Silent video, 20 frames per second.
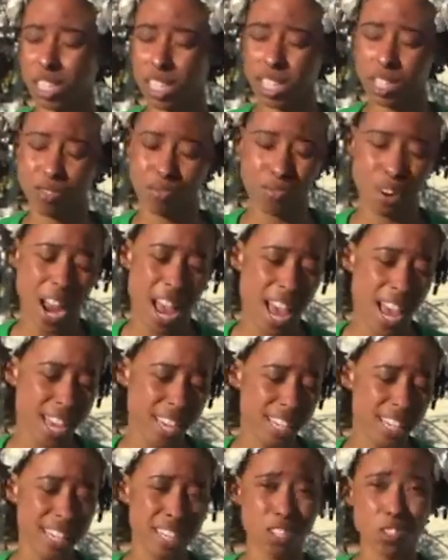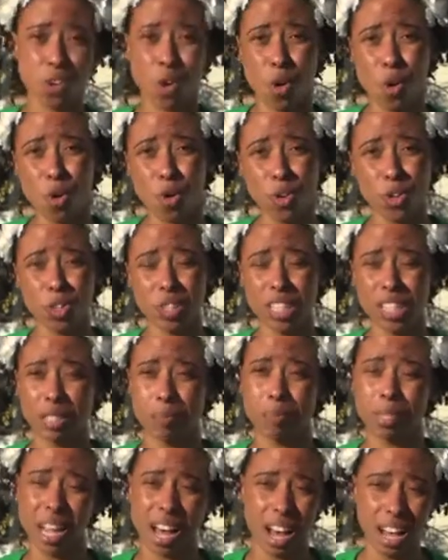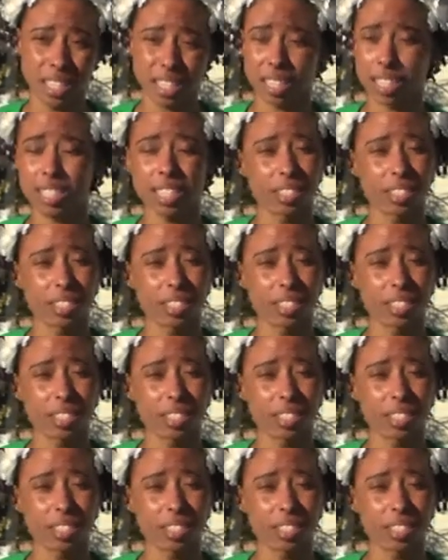it's red, it's gold, it's blonde.